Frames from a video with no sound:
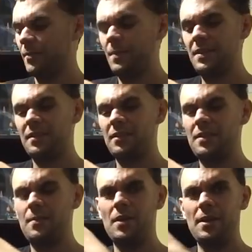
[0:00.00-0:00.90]

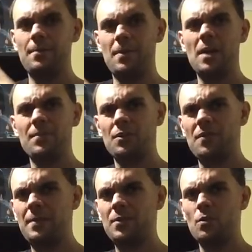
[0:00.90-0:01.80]
basically my palm sort
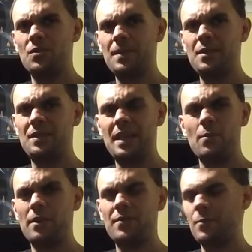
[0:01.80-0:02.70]
of aimed towards me or
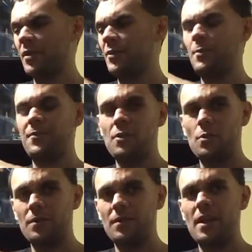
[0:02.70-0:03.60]
down, whatever's more comfortable for
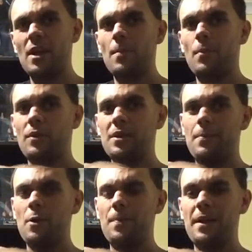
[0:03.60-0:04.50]
you, and pulling the
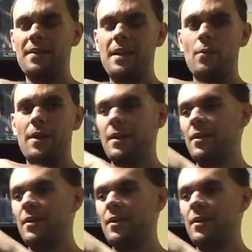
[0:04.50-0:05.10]
bolt back that way.